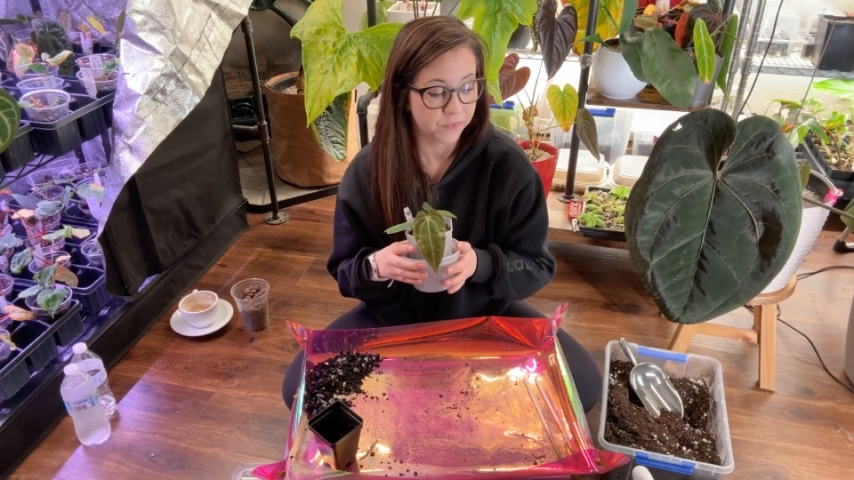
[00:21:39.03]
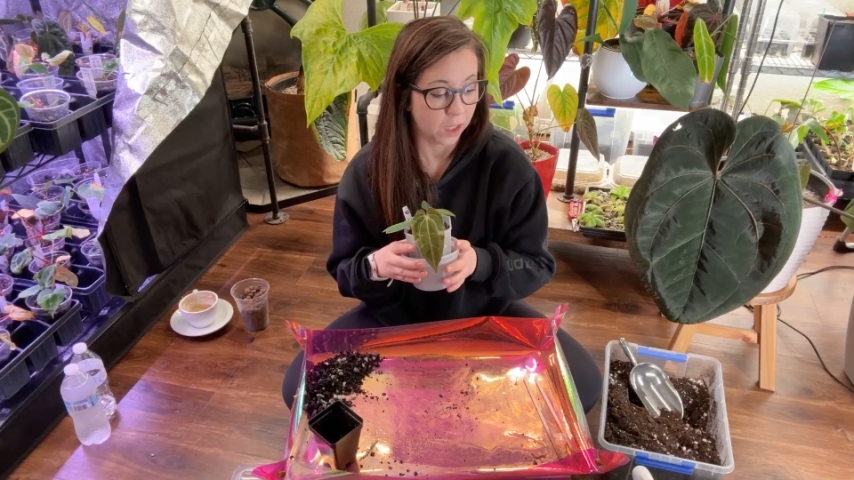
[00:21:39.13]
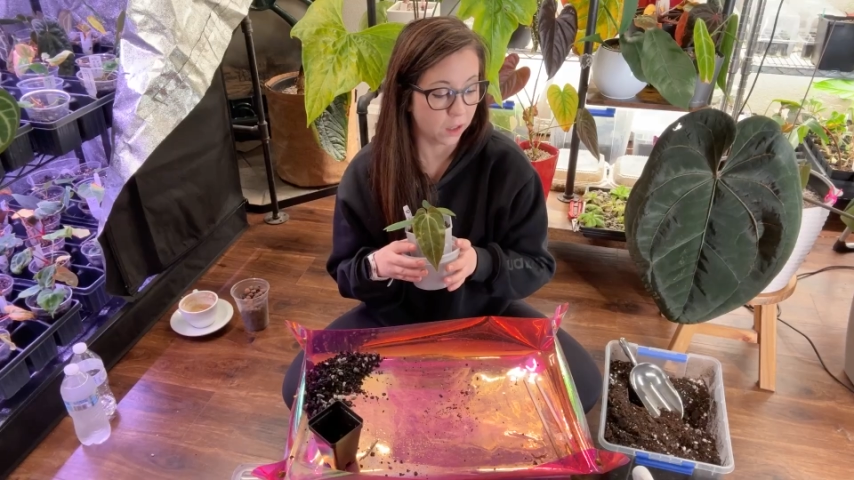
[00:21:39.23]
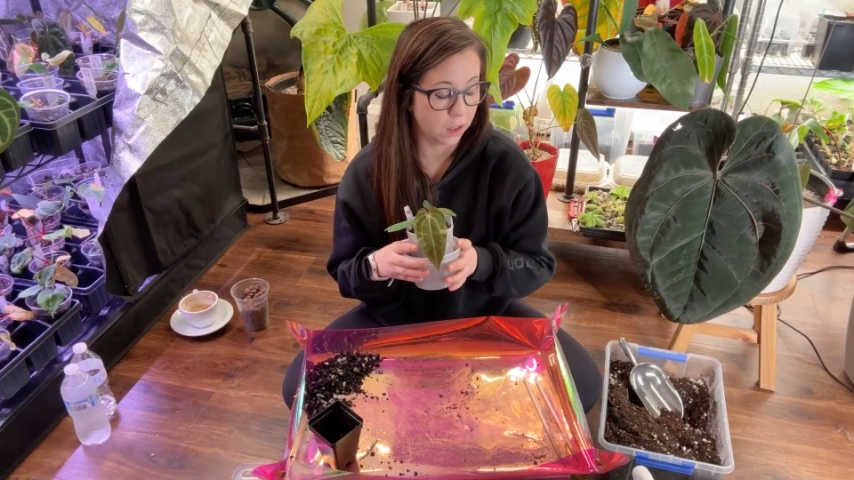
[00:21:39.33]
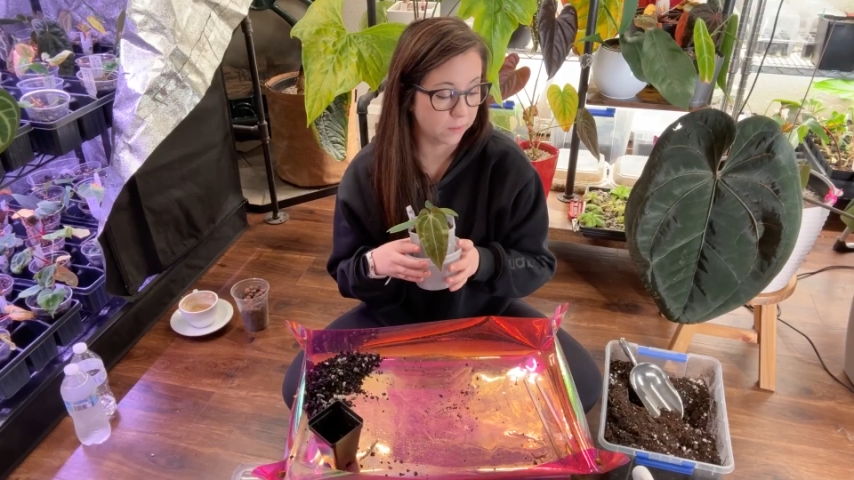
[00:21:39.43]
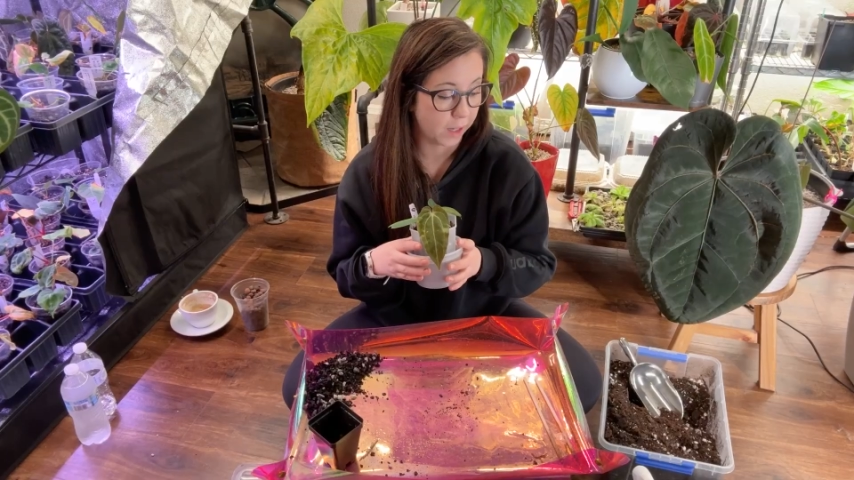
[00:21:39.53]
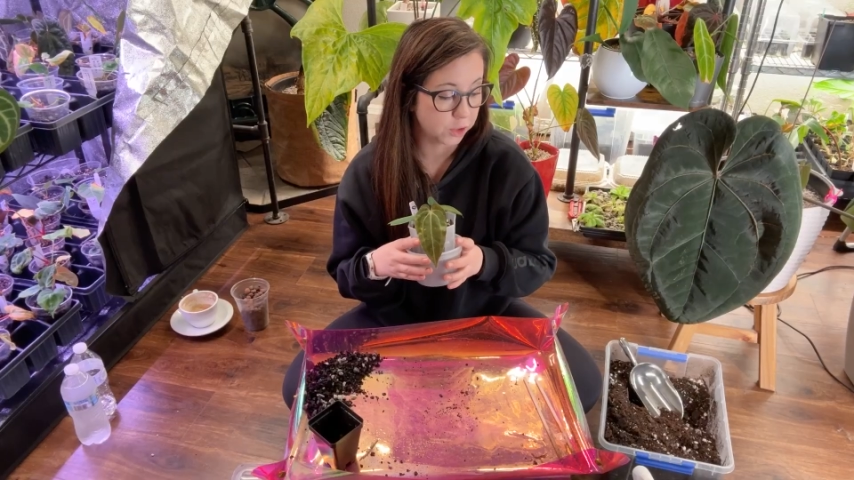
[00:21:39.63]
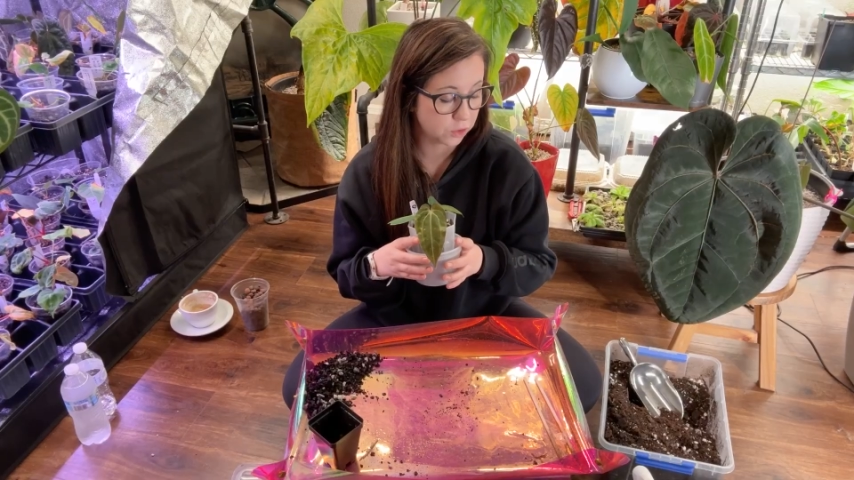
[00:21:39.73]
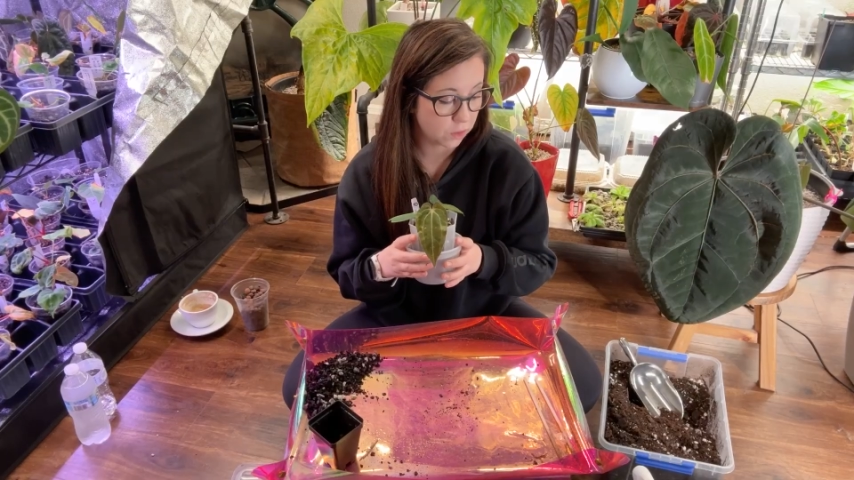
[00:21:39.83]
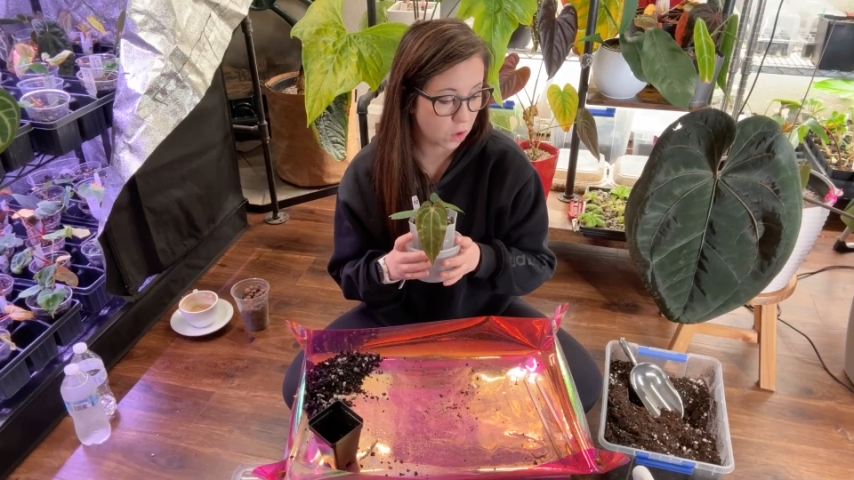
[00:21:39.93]

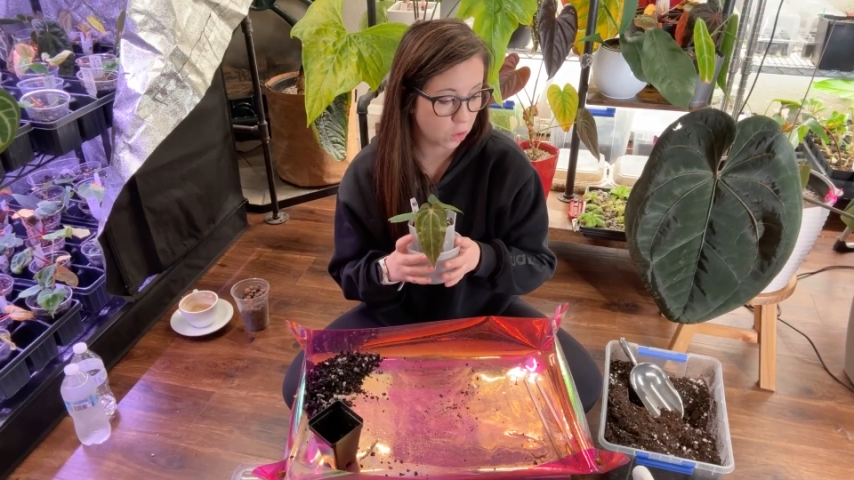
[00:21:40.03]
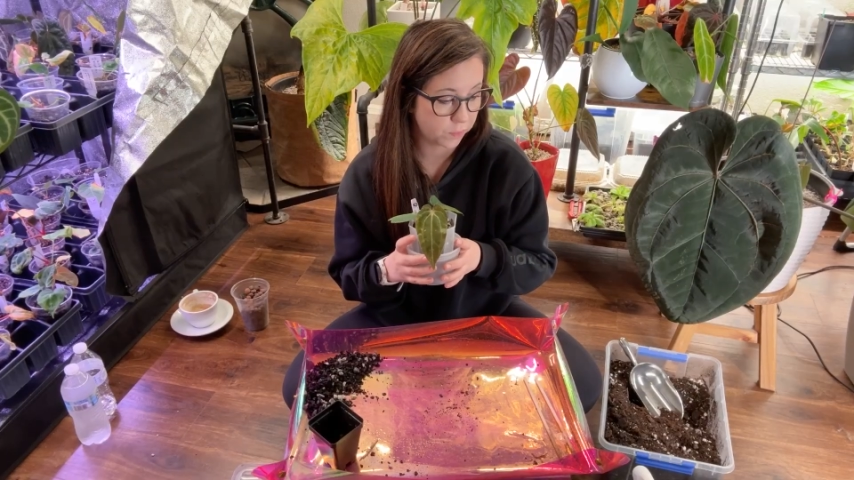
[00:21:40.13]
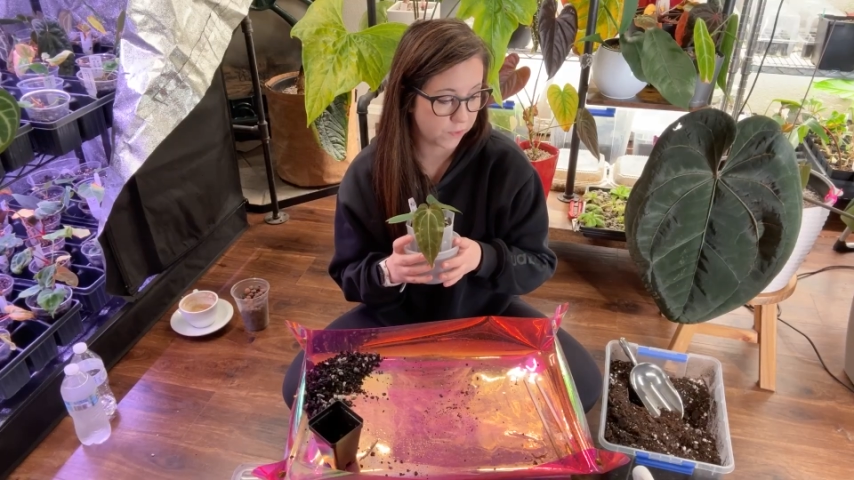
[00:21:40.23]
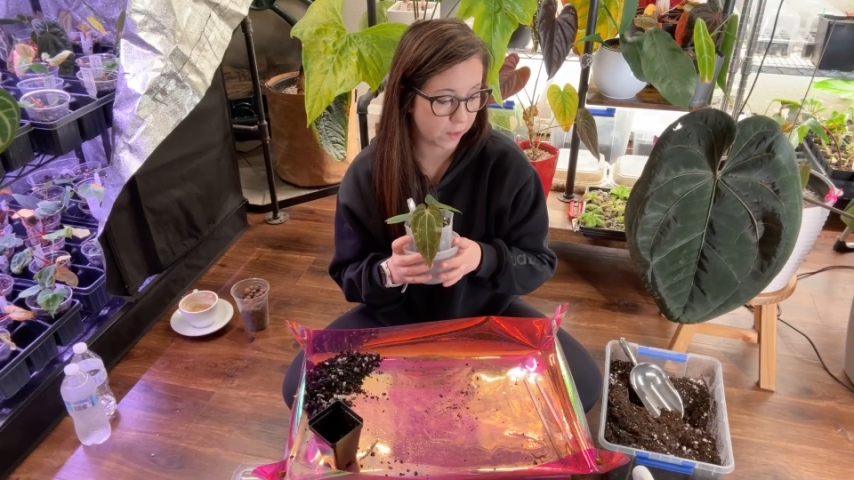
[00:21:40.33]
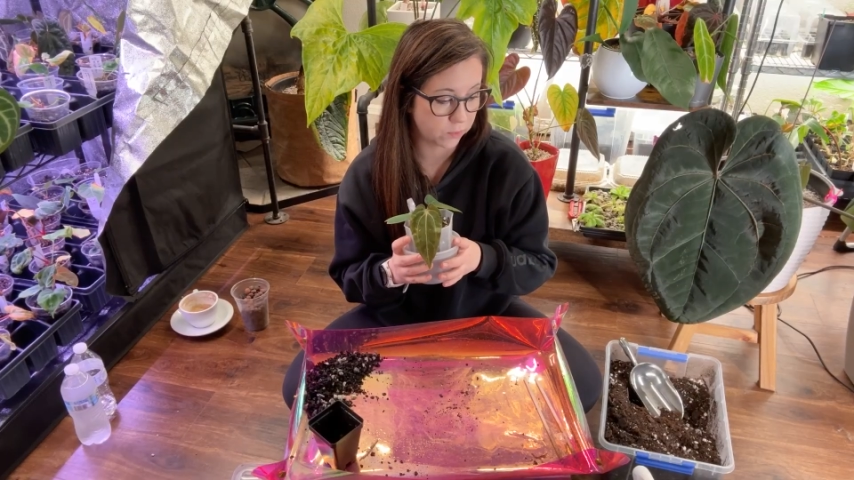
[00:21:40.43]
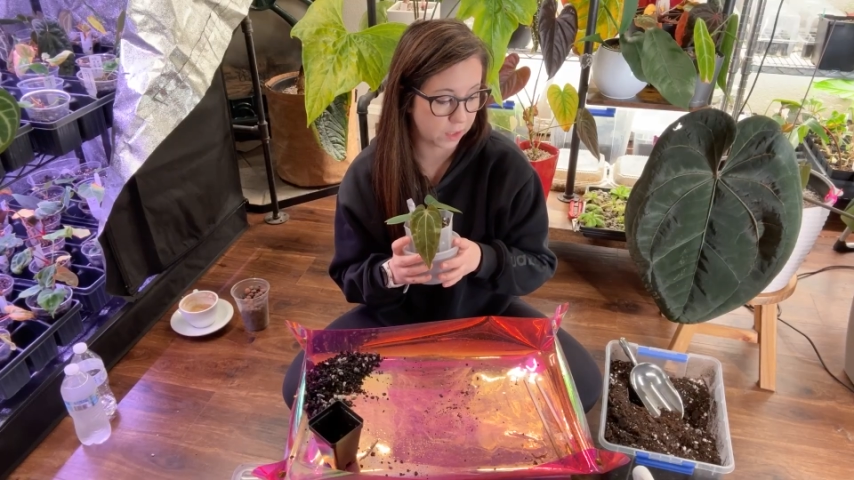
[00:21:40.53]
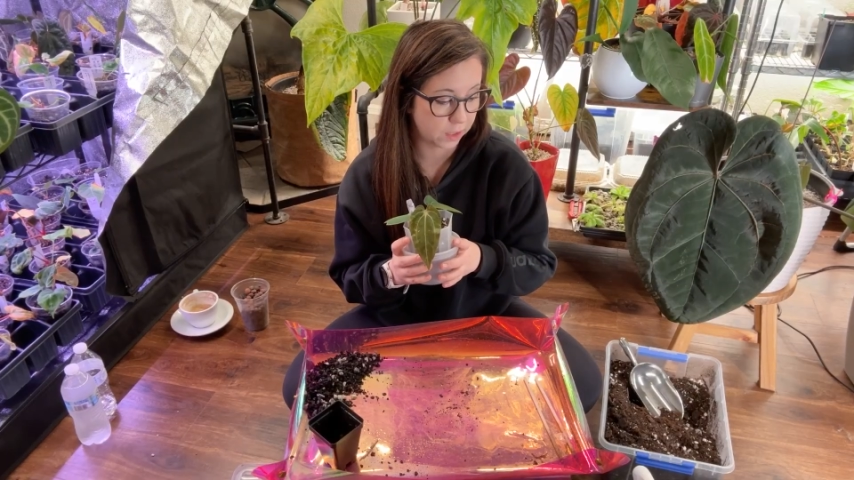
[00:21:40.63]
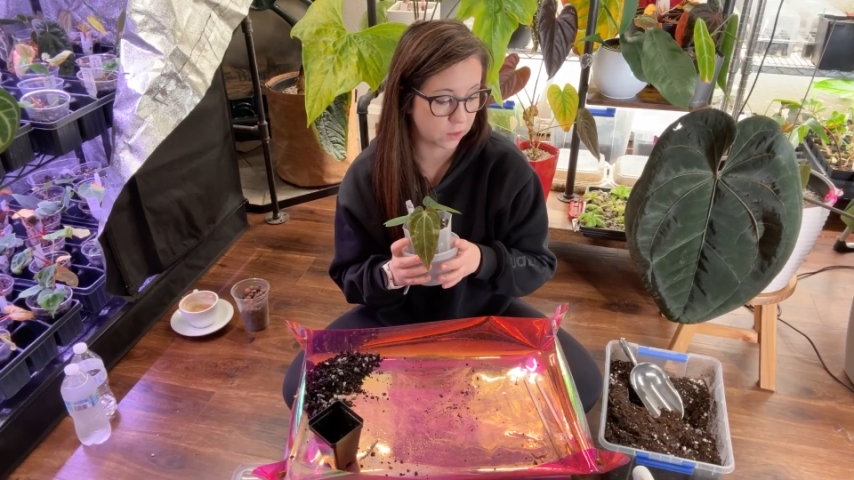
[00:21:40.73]
I do hope that we